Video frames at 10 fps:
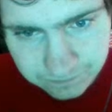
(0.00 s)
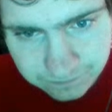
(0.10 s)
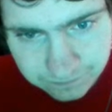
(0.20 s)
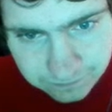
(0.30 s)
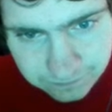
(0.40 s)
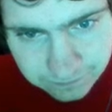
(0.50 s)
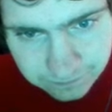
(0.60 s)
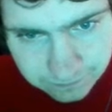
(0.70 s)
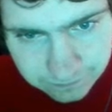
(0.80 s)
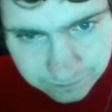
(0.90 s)

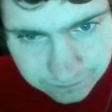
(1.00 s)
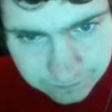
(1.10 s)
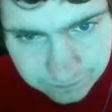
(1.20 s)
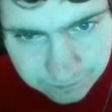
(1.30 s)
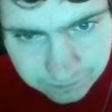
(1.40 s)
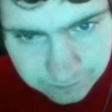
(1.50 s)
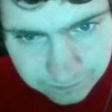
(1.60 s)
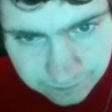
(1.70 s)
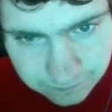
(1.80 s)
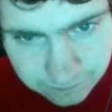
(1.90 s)

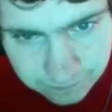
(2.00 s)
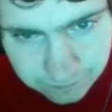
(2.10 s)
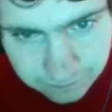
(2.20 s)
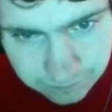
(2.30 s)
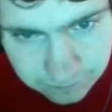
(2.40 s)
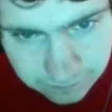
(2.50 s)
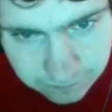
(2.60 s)
Nothing is said.